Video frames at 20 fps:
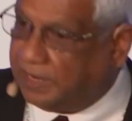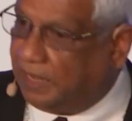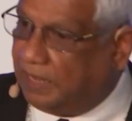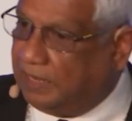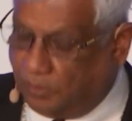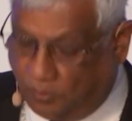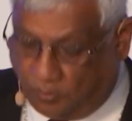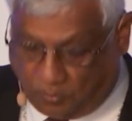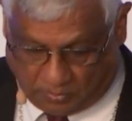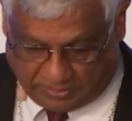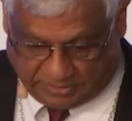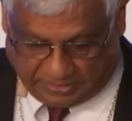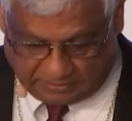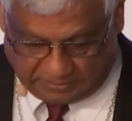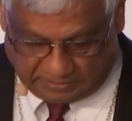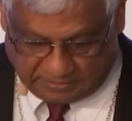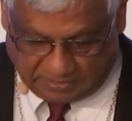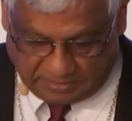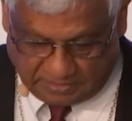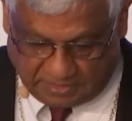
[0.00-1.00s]
our Lord,
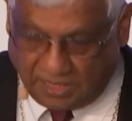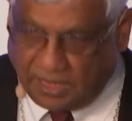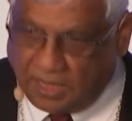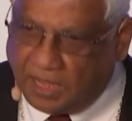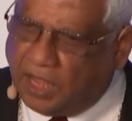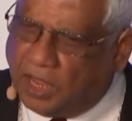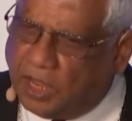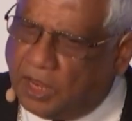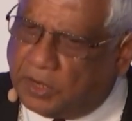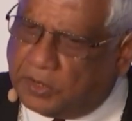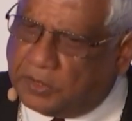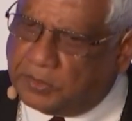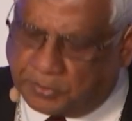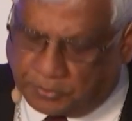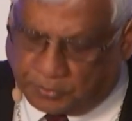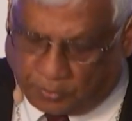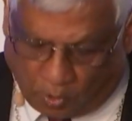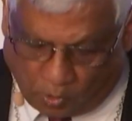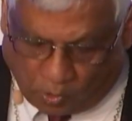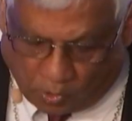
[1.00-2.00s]

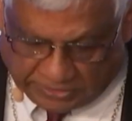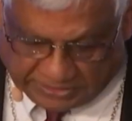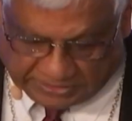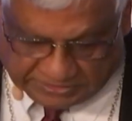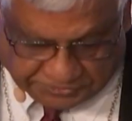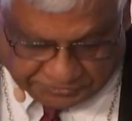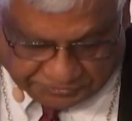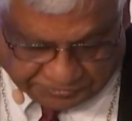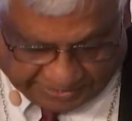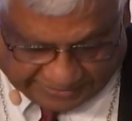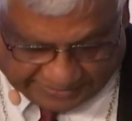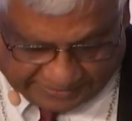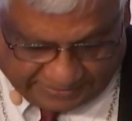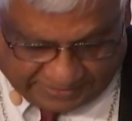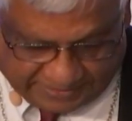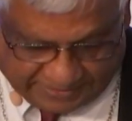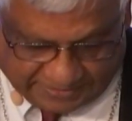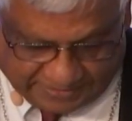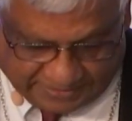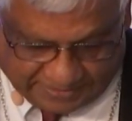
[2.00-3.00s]
draw on his
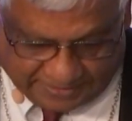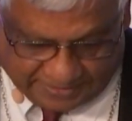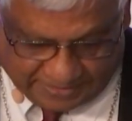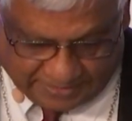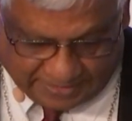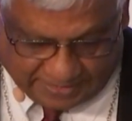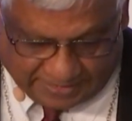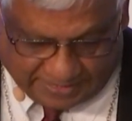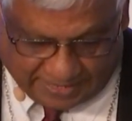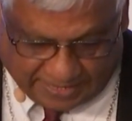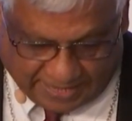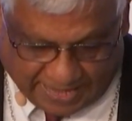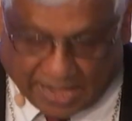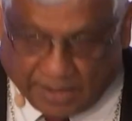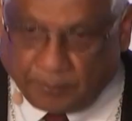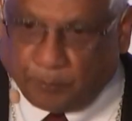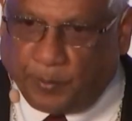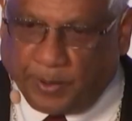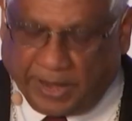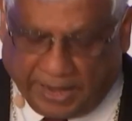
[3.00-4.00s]
strength,
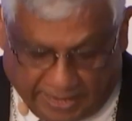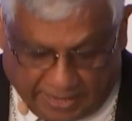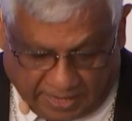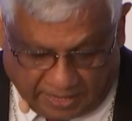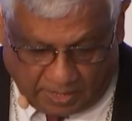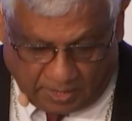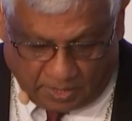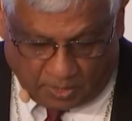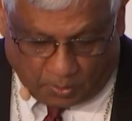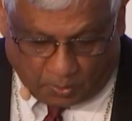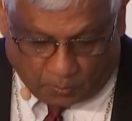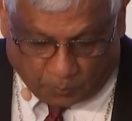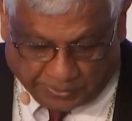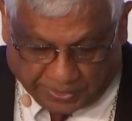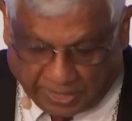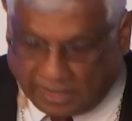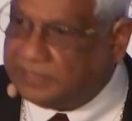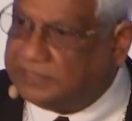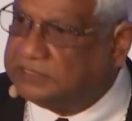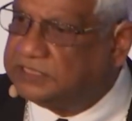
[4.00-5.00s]
and where we
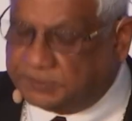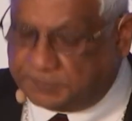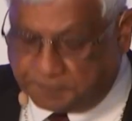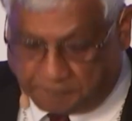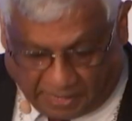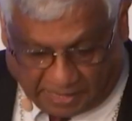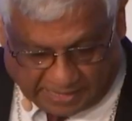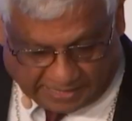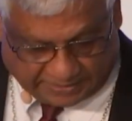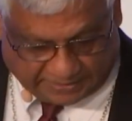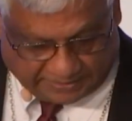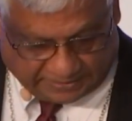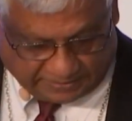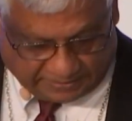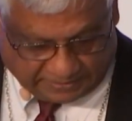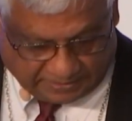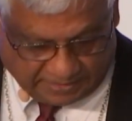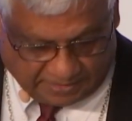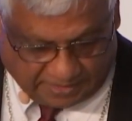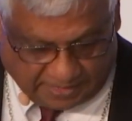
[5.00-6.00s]
are inspired,
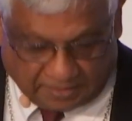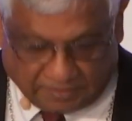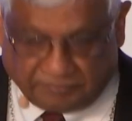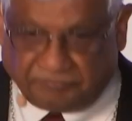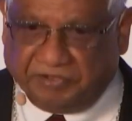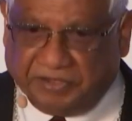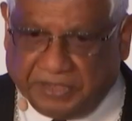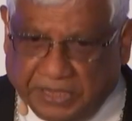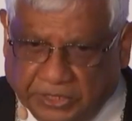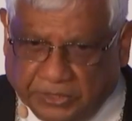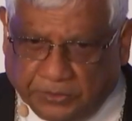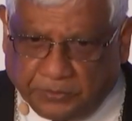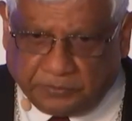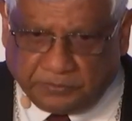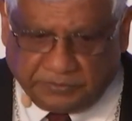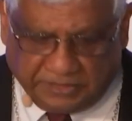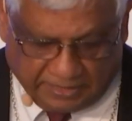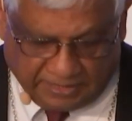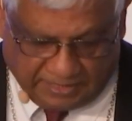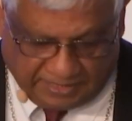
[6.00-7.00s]

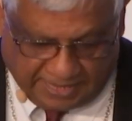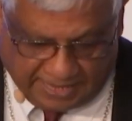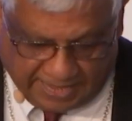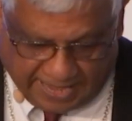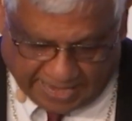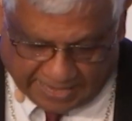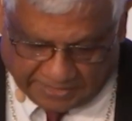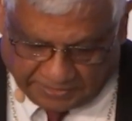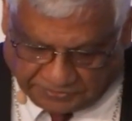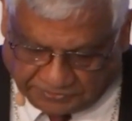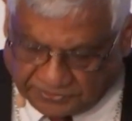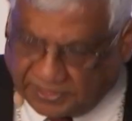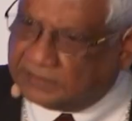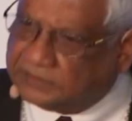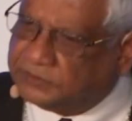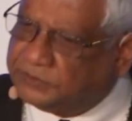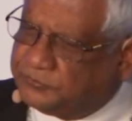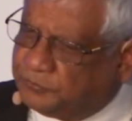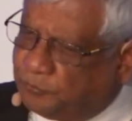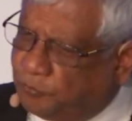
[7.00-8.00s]
renewed, and
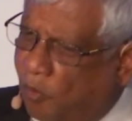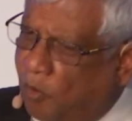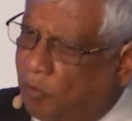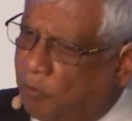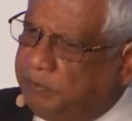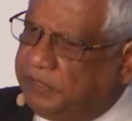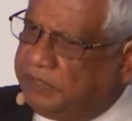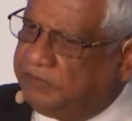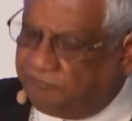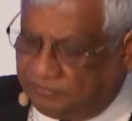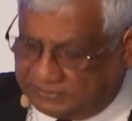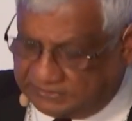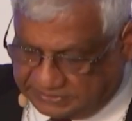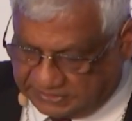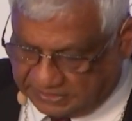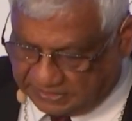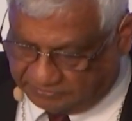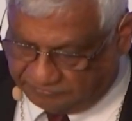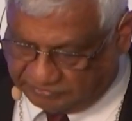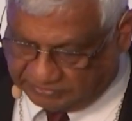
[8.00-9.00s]
transformed for
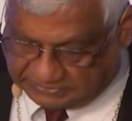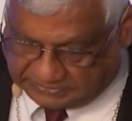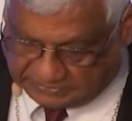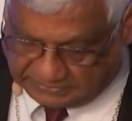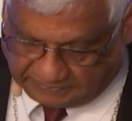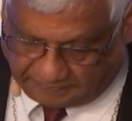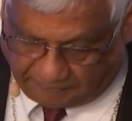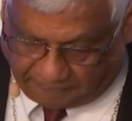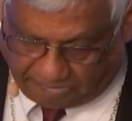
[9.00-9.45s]
service.